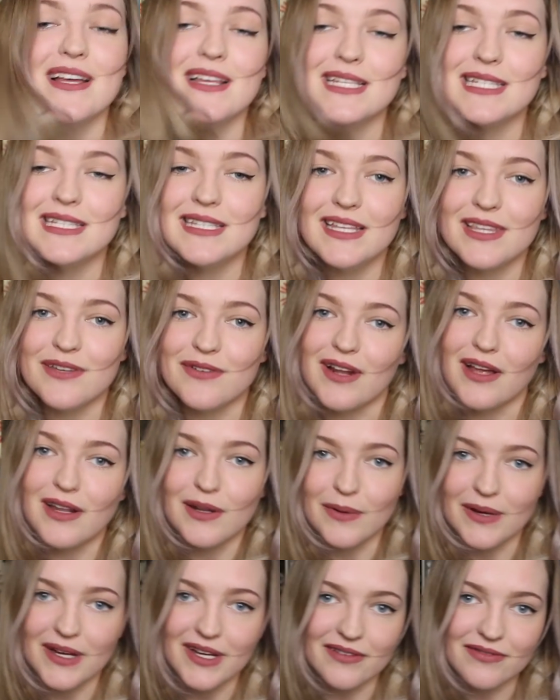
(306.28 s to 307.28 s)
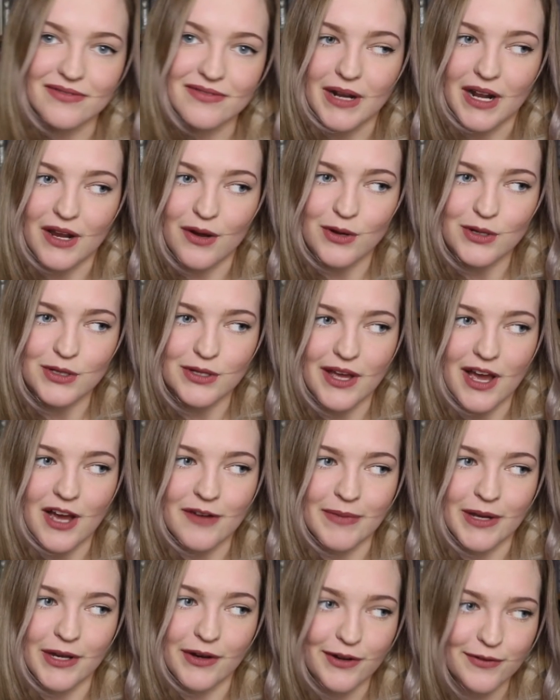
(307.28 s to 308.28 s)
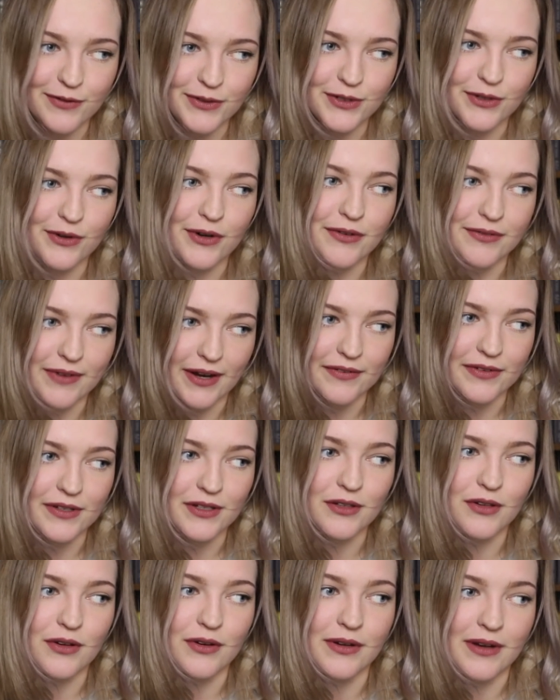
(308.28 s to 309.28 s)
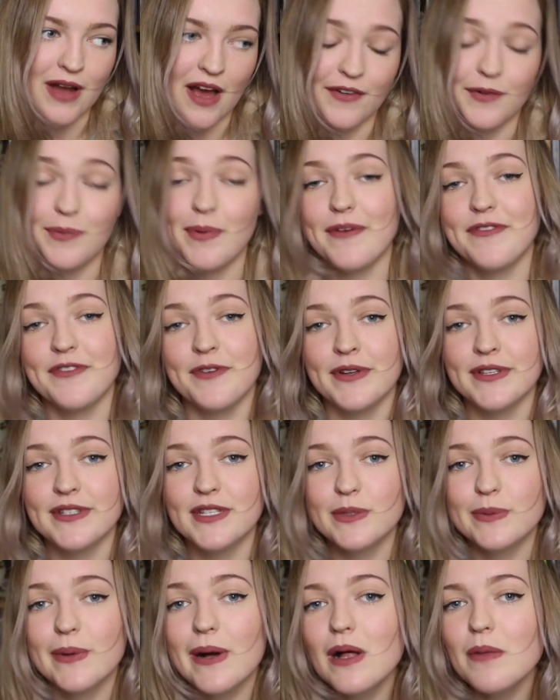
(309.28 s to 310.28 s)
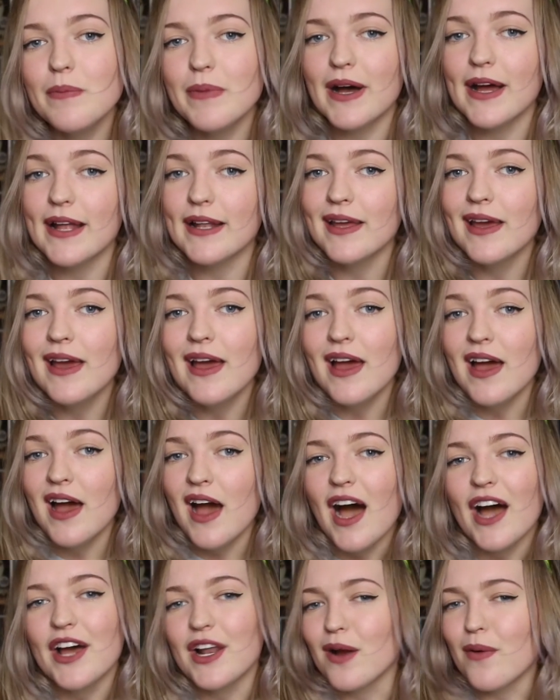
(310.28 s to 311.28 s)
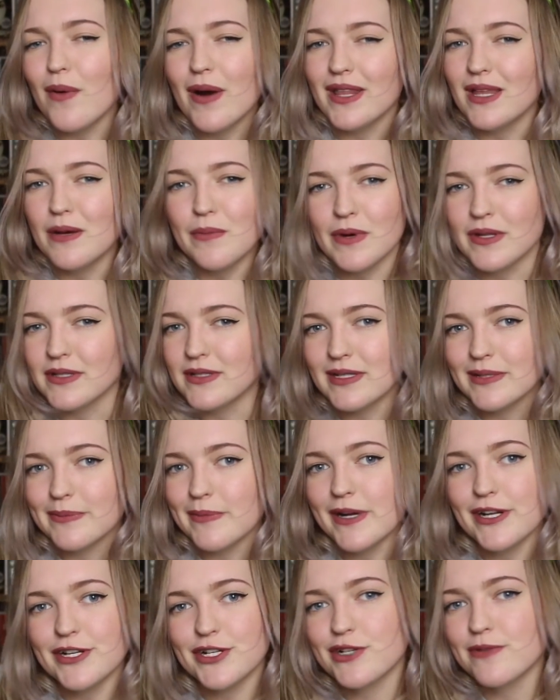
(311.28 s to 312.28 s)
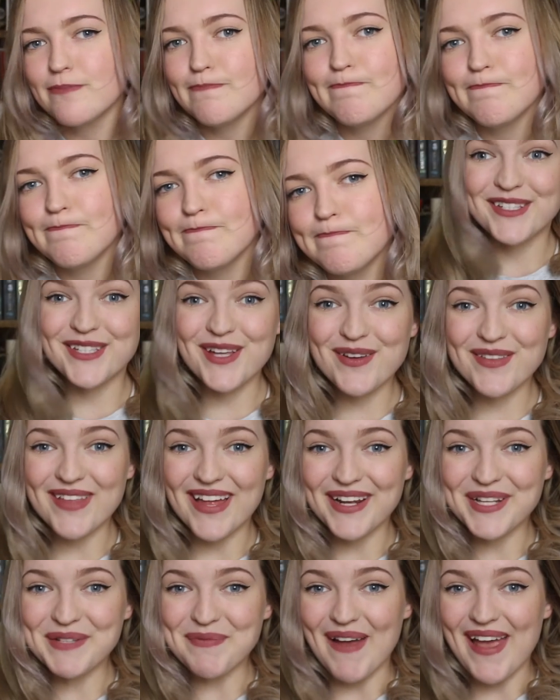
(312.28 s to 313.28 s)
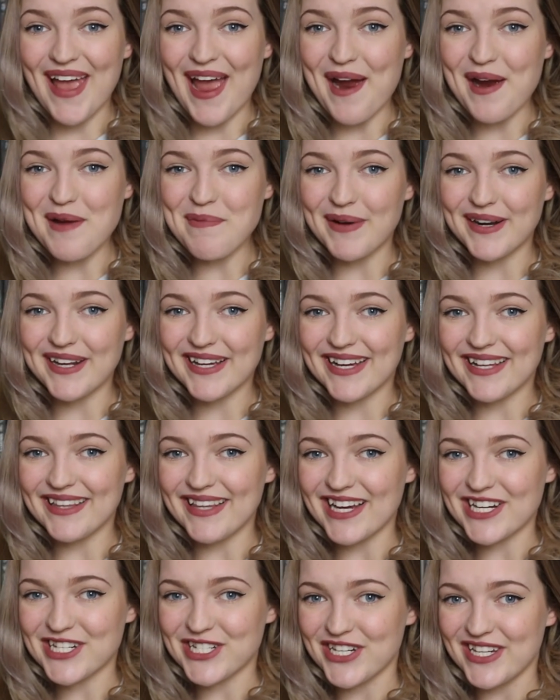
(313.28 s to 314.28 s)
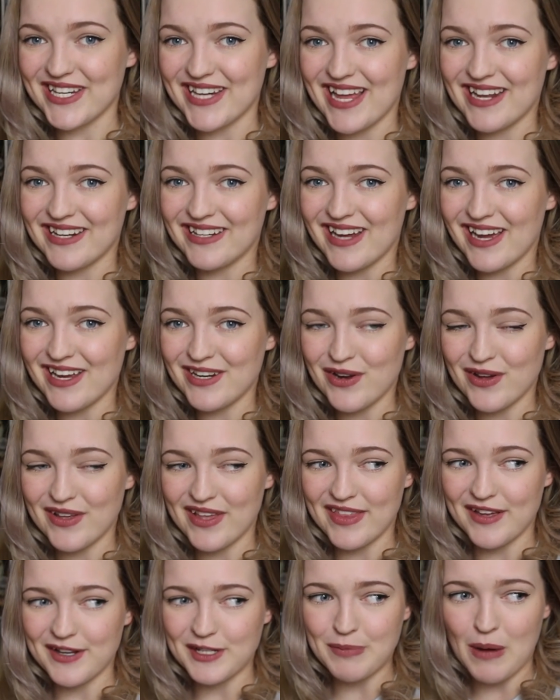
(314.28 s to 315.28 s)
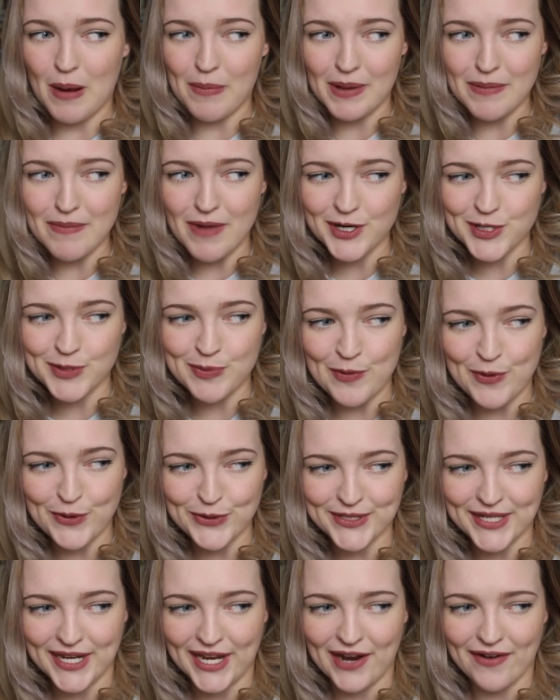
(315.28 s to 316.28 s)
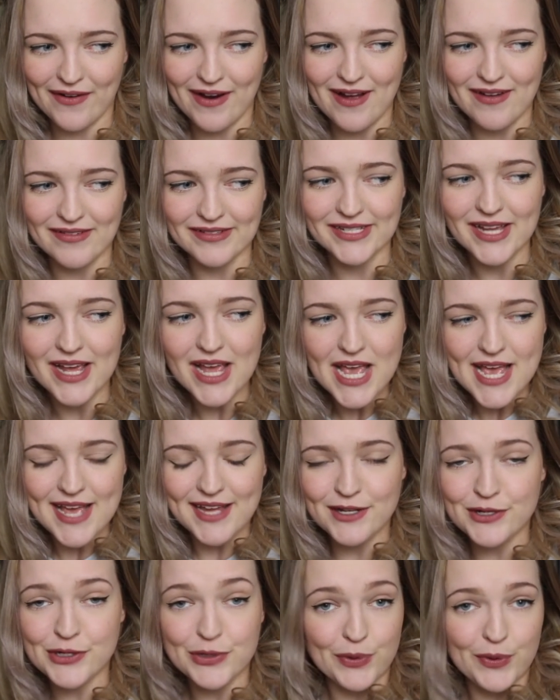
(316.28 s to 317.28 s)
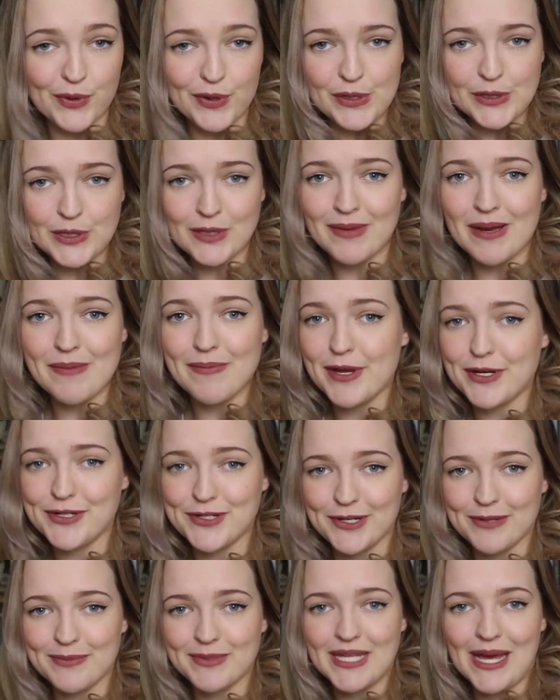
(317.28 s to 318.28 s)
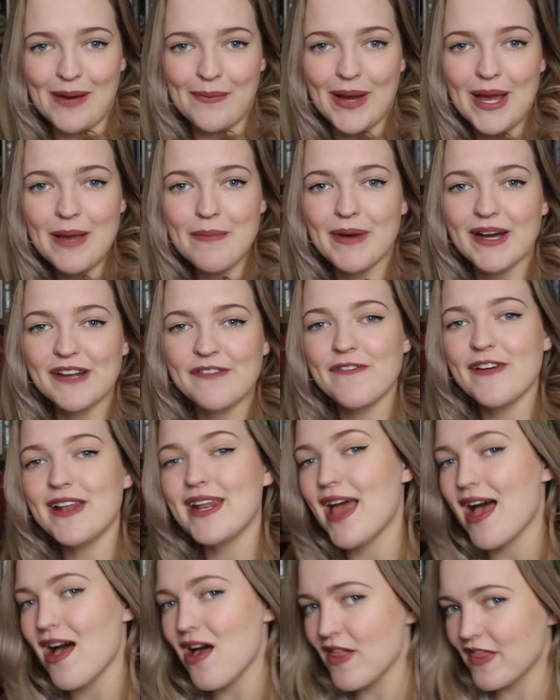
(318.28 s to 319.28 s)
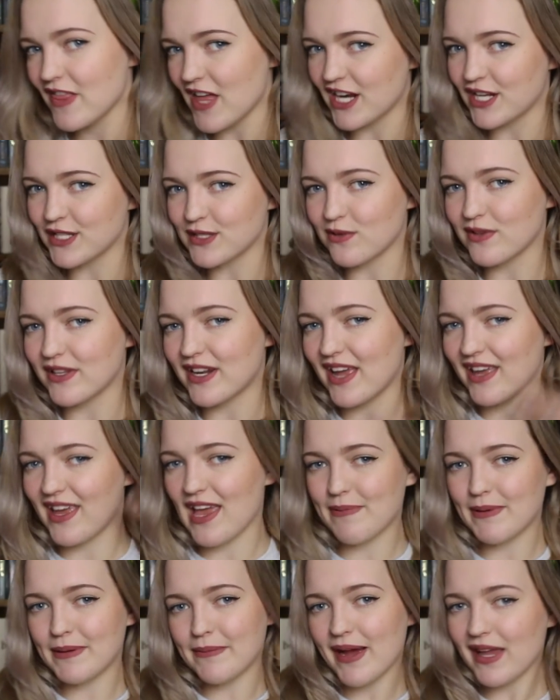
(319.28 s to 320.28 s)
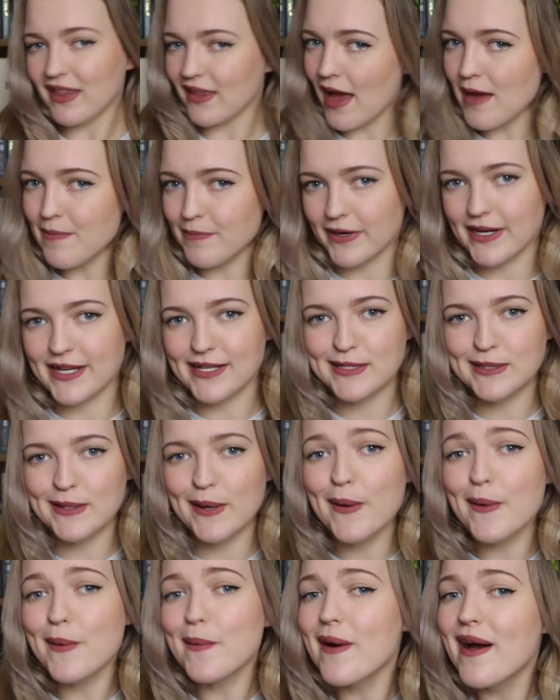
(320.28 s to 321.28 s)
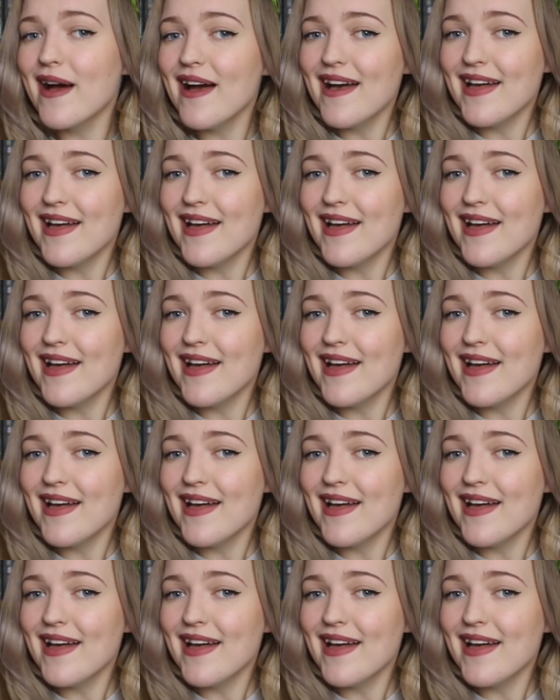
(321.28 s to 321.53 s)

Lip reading: Slytherin underwear. But I also have my Gryffindor and Ravenclaw and Hufflepuff ones as well, but I don't wear them ones as much. So that is my Harry Potter collection, and I know that there's probably much more sitting around in drawers or my bedroom somewhere, but for now, that is all that I keep in my library, so